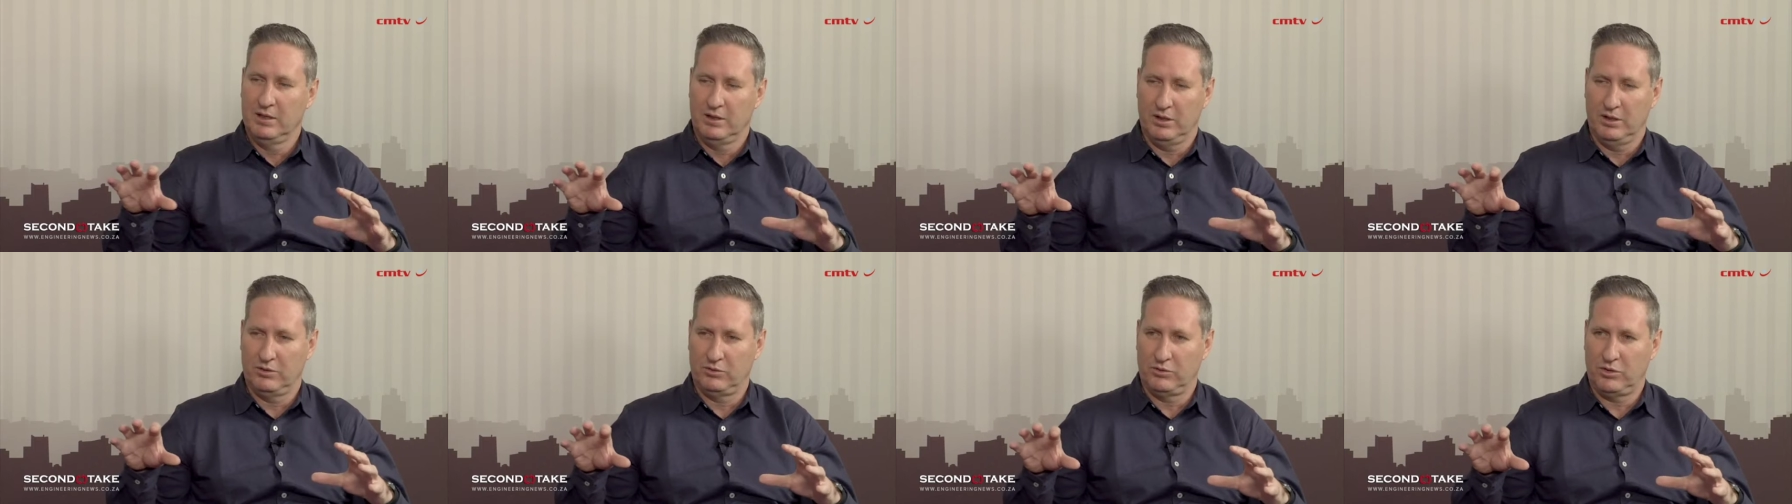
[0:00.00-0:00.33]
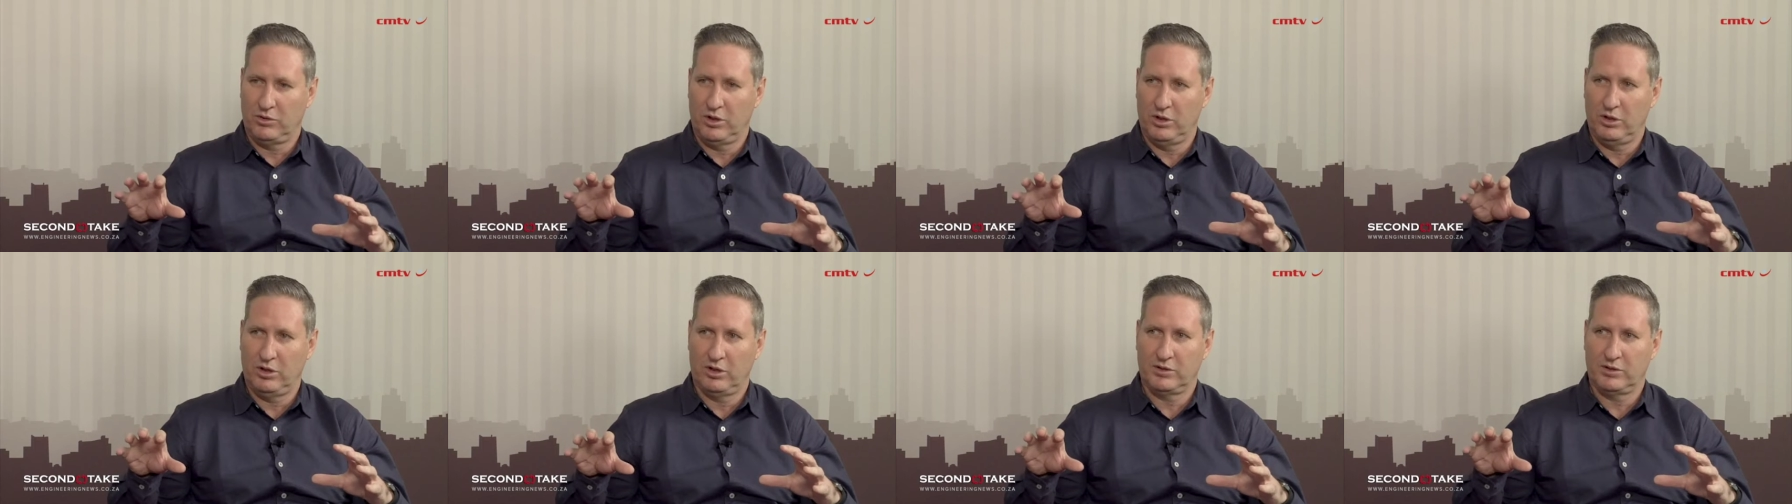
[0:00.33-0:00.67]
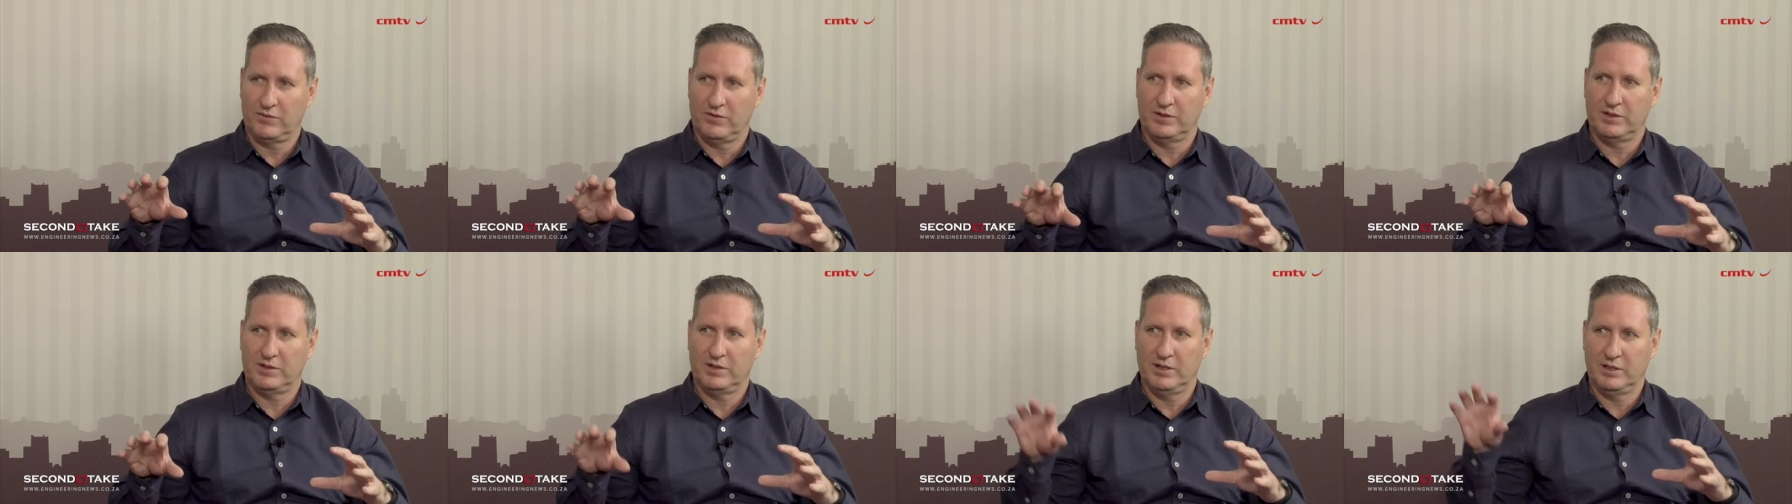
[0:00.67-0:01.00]
the Tronox
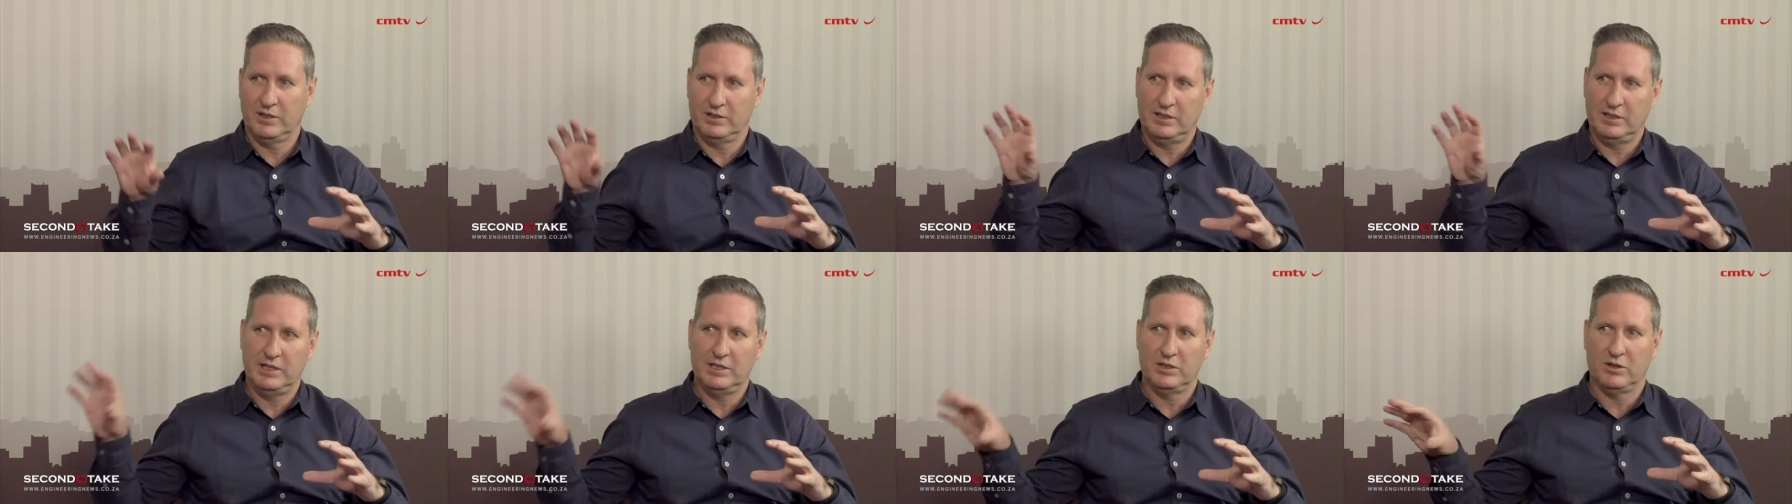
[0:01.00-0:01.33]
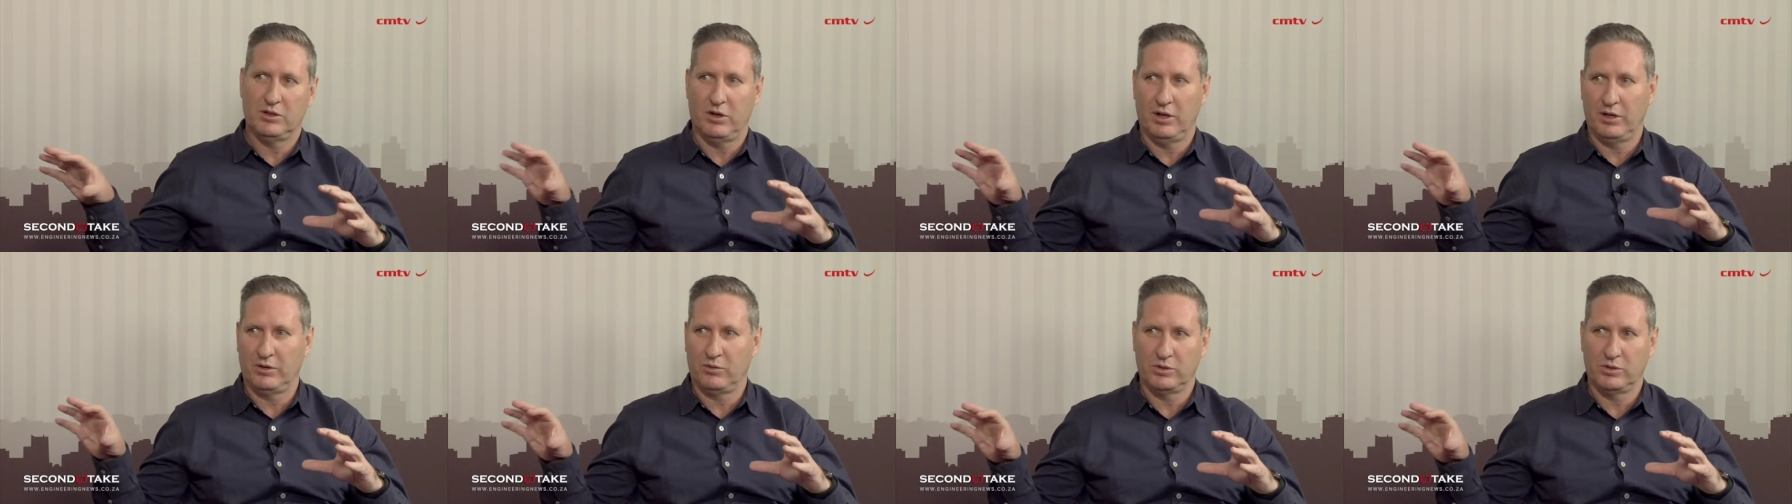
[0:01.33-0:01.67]
facilities are in